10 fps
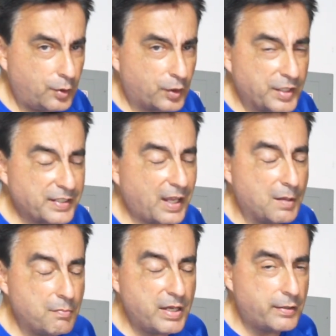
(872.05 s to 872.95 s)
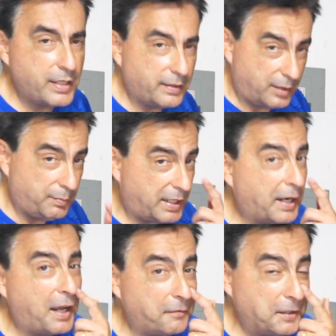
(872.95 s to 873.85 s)
you're in Siberia, you better
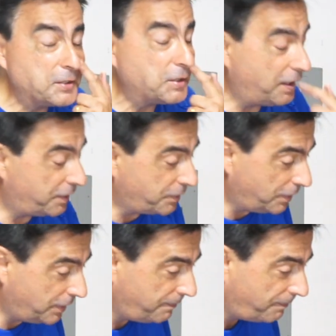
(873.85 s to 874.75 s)
have these tires on.